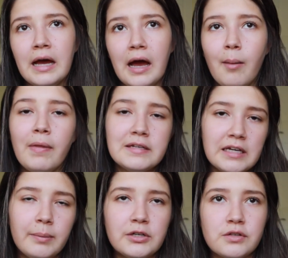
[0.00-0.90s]
and then
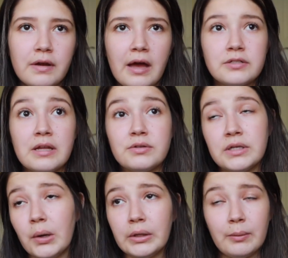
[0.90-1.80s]
take a picture of their house, and that was
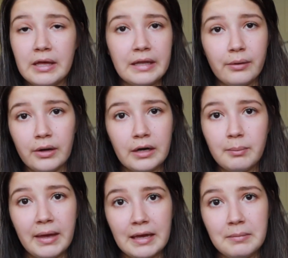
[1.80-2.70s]
the only way they were going
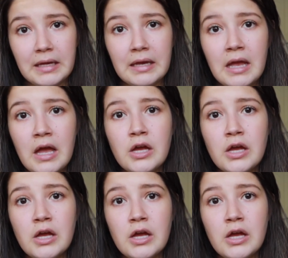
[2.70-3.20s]
to pay me.